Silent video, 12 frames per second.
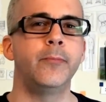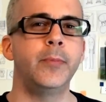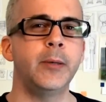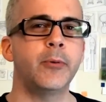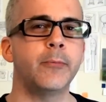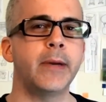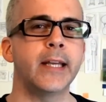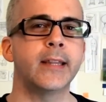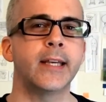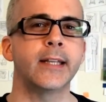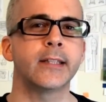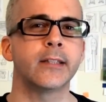People may
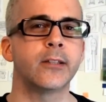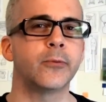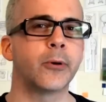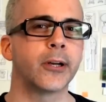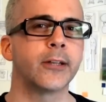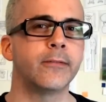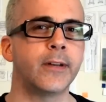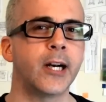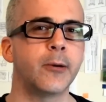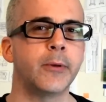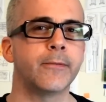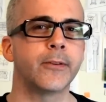think that the work
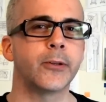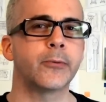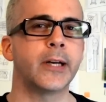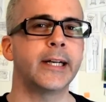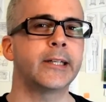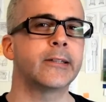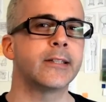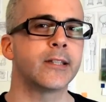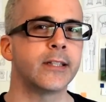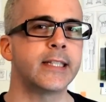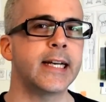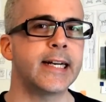environment for the writer
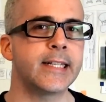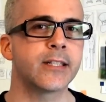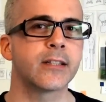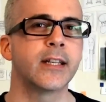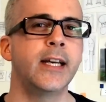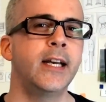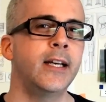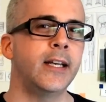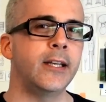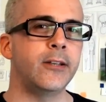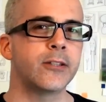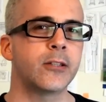is a desk.
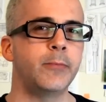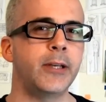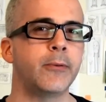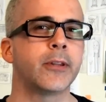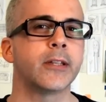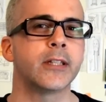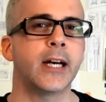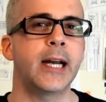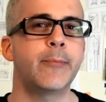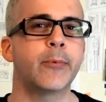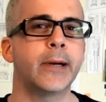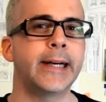It used to be with a
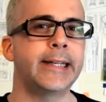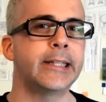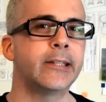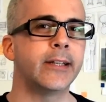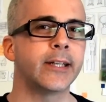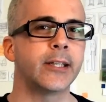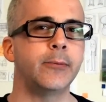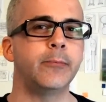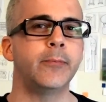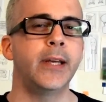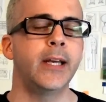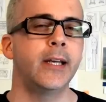typewriter. It
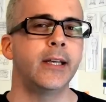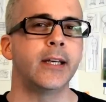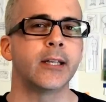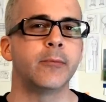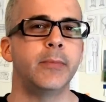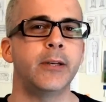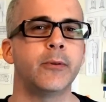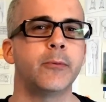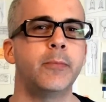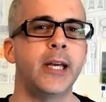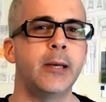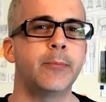can be
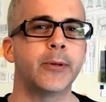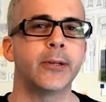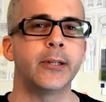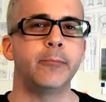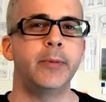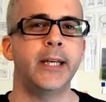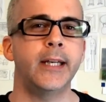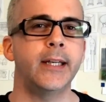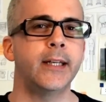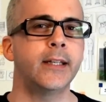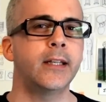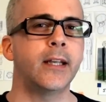with paper and
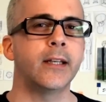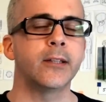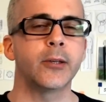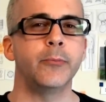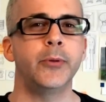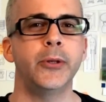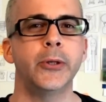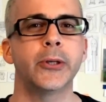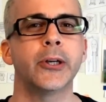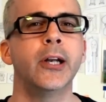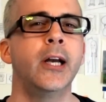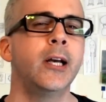pen and
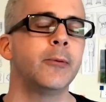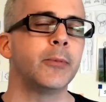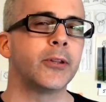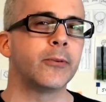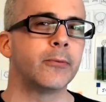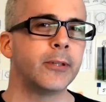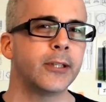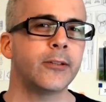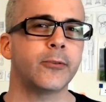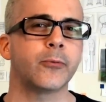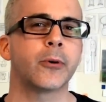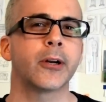computer. But the
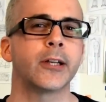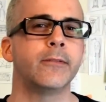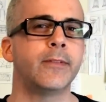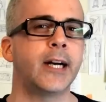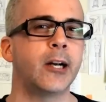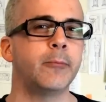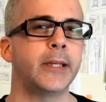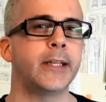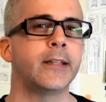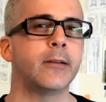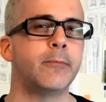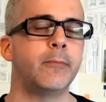real work
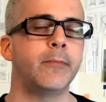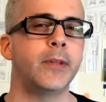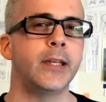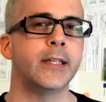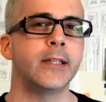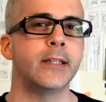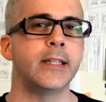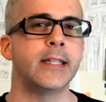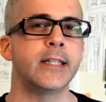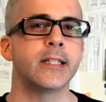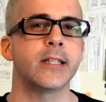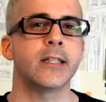environment
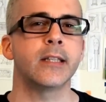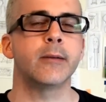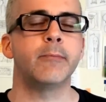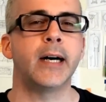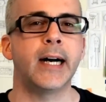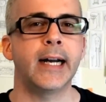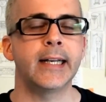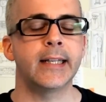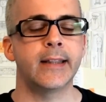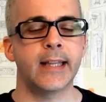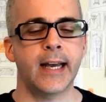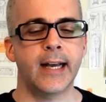is in the mind,
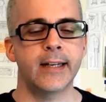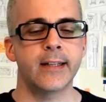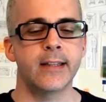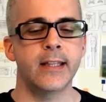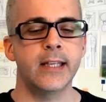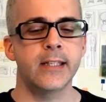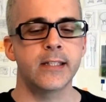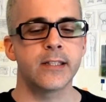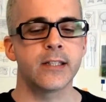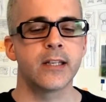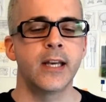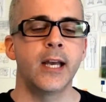and that
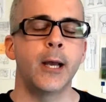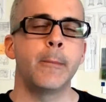is